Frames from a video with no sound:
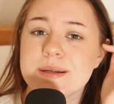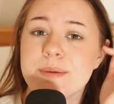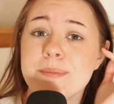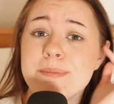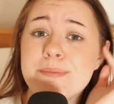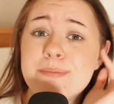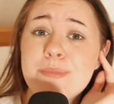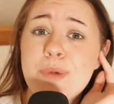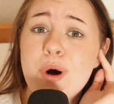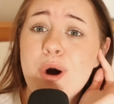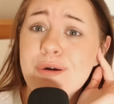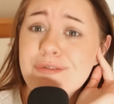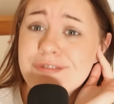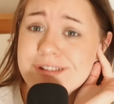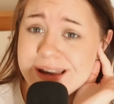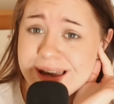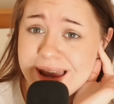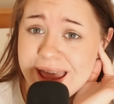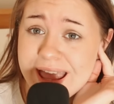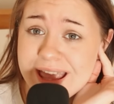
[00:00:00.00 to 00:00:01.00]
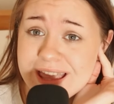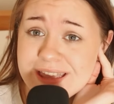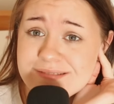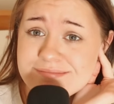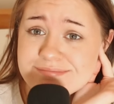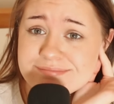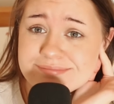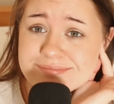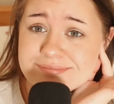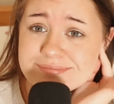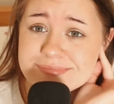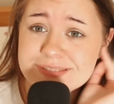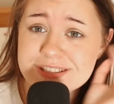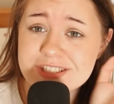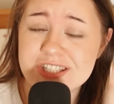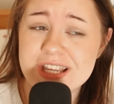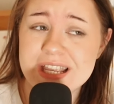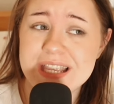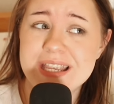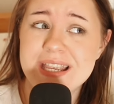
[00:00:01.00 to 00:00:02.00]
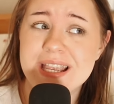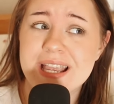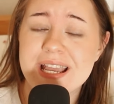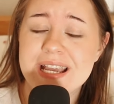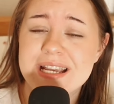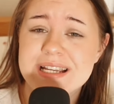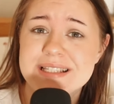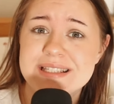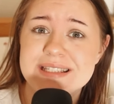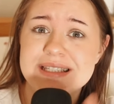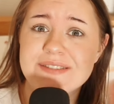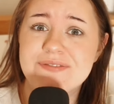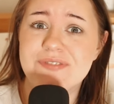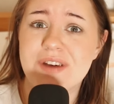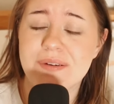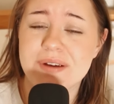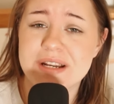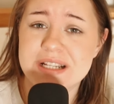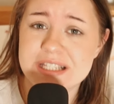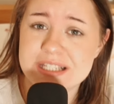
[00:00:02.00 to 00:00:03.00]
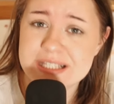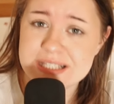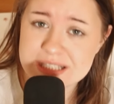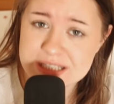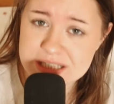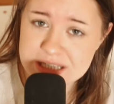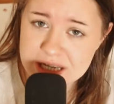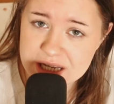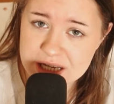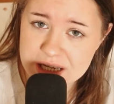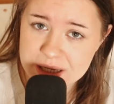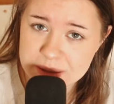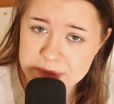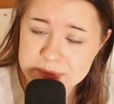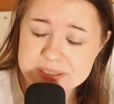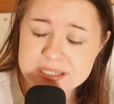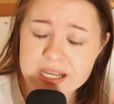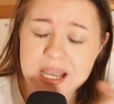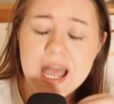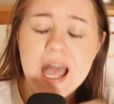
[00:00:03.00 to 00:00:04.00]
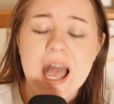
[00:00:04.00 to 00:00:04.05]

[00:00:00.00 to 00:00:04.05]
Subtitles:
Morally, she is very disturbed.